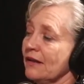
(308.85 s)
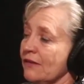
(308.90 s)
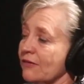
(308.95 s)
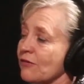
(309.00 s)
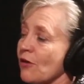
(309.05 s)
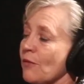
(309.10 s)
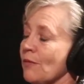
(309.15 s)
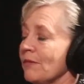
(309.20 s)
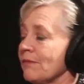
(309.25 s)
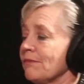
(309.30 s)

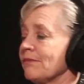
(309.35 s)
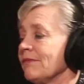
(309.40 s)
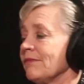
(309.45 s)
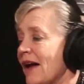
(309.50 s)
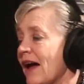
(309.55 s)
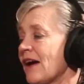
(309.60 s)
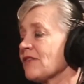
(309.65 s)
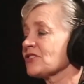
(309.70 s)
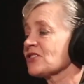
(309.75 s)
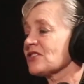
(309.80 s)
from
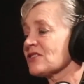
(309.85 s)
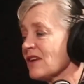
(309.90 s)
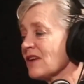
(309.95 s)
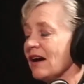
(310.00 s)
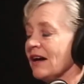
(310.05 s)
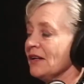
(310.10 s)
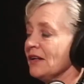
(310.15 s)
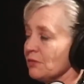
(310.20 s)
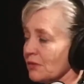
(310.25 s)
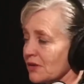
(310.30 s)

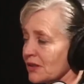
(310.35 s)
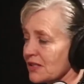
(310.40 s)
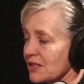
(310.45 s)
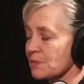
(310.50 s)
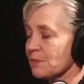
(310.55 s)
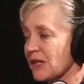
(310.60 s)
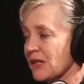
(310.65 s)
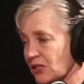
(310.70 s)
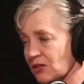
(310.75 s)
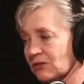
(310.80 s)
outside with a
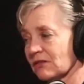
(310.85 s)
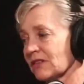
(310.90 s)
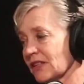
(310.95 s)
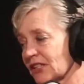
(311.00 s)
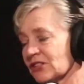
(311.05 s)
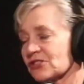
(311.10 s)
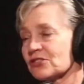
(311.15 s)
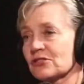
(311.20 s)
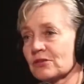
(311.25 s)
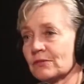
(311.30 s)
special
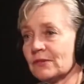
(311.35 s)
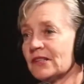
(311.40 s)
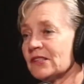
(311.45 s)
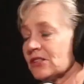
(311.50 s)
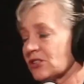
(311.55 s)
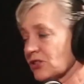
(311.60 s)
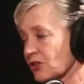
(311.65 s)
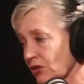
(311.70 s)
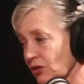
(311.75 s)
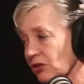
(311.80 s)

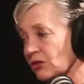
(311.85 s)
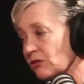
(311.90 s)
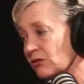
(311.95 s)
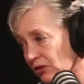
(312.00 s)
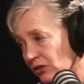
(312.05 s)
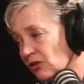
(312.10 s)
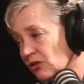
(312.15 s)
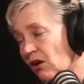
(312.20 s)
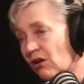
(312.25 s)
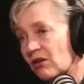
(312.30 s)
instrument, you
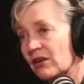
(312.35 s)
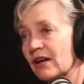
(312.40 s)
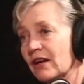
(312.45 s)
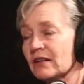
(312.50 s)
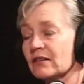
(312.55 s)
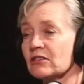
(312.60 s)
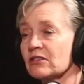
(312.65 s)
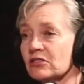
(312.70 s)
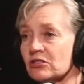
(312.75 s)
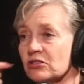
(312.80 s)
knock
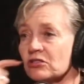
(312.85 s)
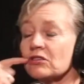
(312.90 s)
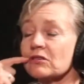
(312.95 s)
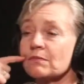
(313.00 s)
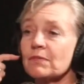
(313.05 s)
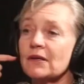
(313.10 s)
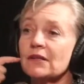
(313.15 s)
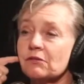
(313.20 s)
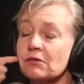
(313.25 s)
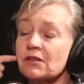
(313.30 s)
out the tooth,
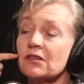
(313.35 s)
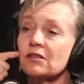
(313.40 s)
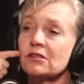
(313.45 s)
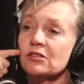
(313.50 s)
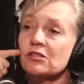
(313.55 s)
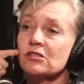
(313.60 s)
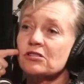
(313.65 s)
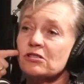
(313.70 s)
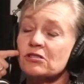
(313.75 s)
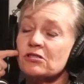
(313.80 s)
but with
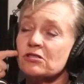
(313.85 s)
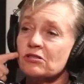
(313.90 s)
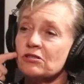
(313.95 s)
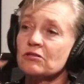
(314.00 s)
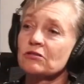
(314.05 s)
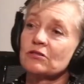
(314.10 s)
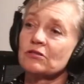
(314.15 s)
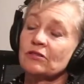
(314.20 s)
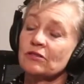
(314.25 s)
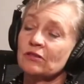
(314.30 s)
a
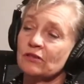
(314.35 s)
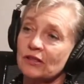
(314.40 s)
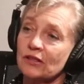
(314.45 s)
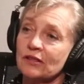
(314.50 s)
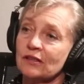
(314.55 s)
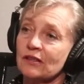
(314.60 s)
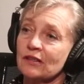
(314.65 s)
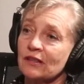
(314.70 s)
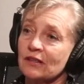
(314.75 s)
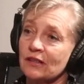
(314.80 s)
screw
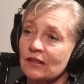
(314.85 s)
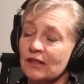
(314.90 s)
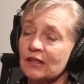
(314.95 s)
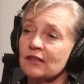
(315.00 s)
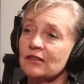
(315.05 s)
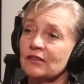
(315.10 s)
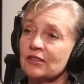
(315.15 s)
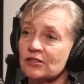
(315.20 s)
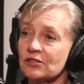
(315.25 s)
and the